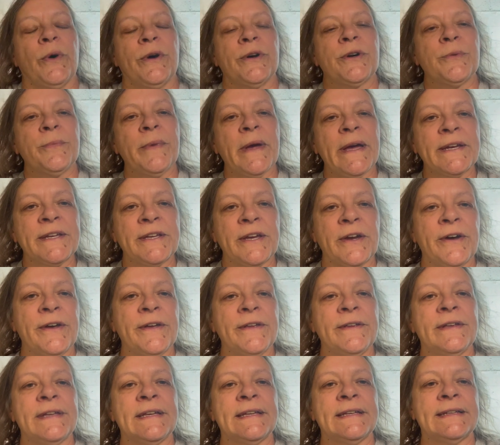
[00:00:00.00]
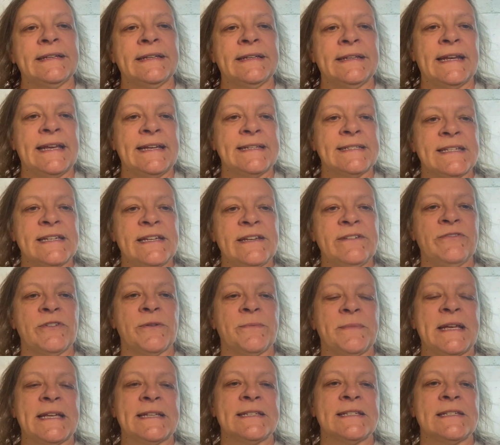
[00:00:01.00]
Welcome back, y'all. Nancy
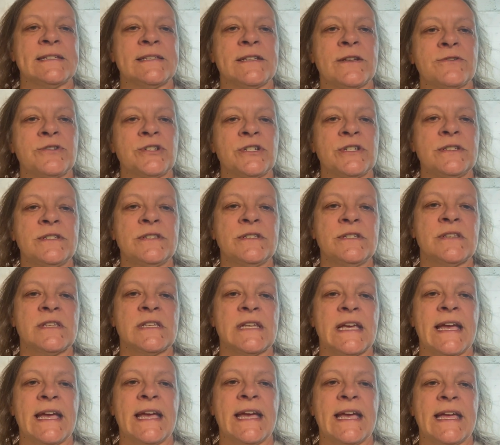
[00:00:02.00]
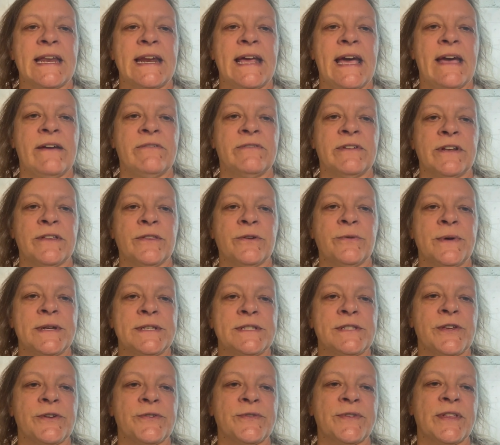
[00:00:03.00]
from Nancy's Notions, and I have another What
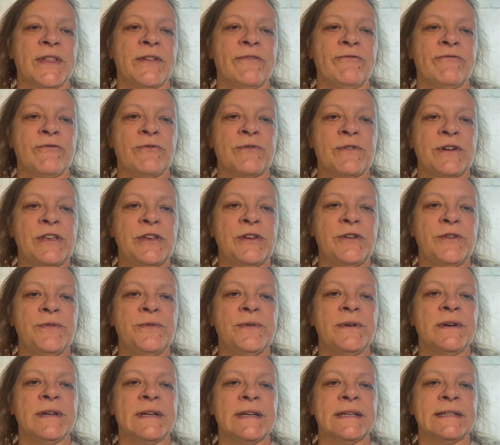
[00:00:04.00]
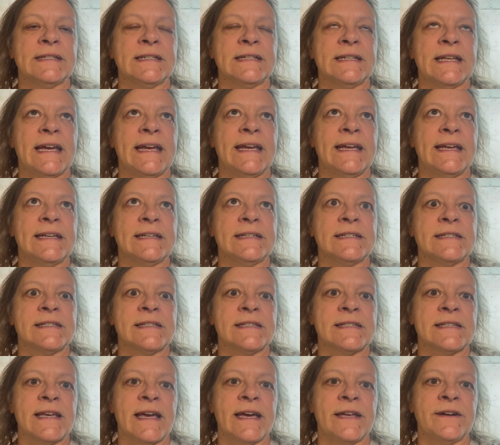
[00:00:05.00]
Sold clip for you. Today is
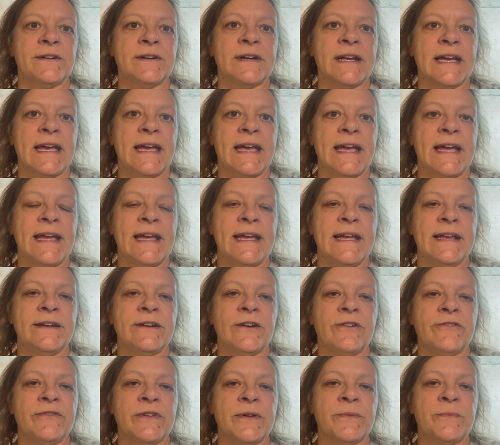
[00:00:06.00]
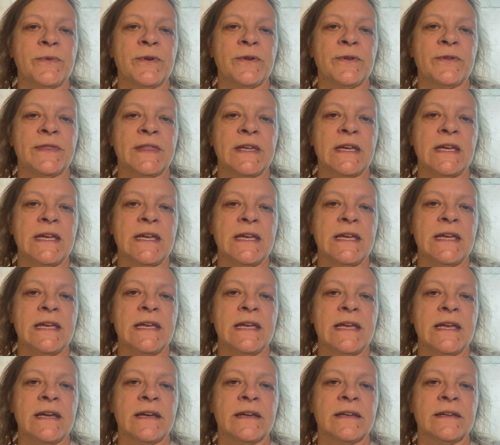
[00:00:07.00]
Saturday, November
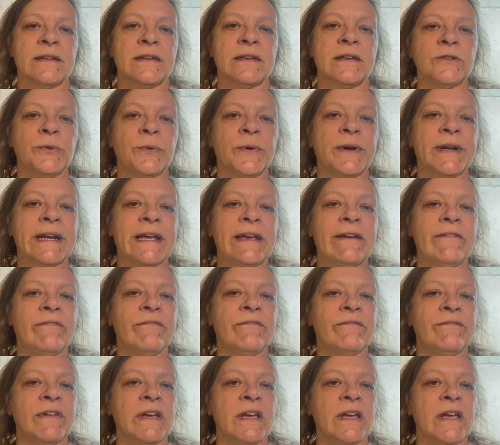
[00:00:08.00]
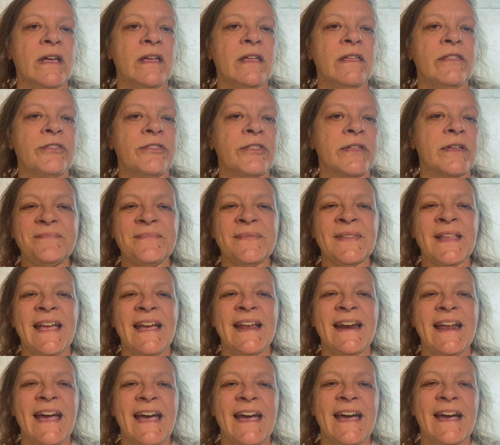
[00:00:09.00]
the 25th,
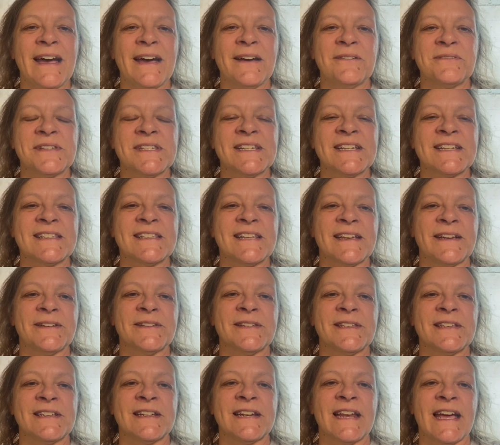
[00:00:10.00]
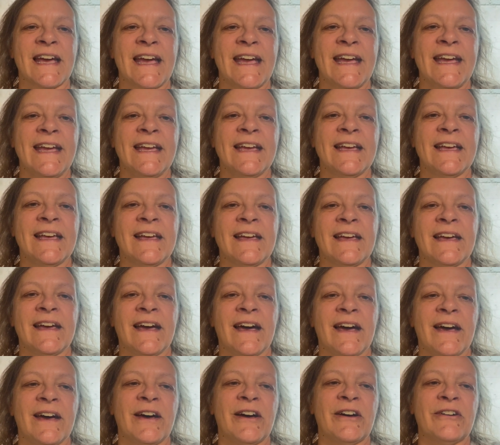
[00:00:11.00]
and I have six sales today
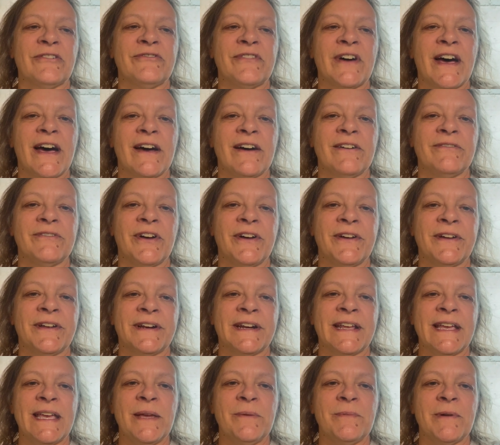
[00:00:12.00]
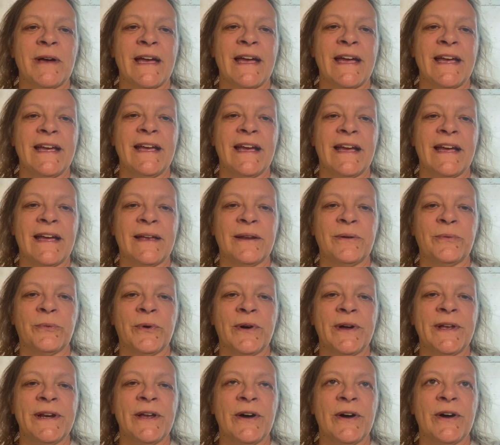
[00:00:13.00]
uh, five on eBay, and
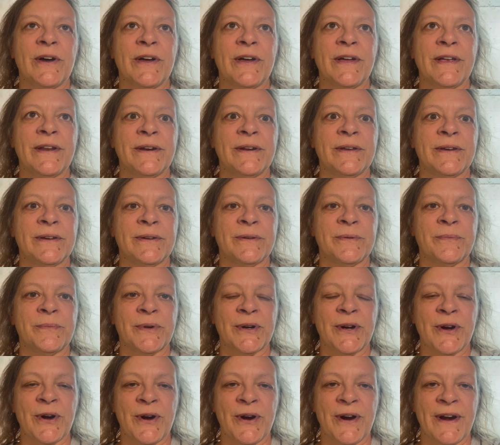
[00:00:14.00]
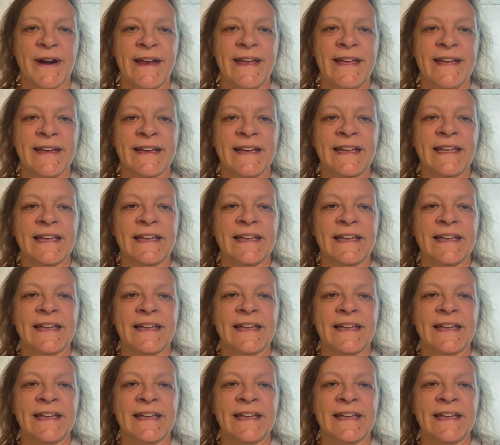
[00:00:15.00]
one on Mercari.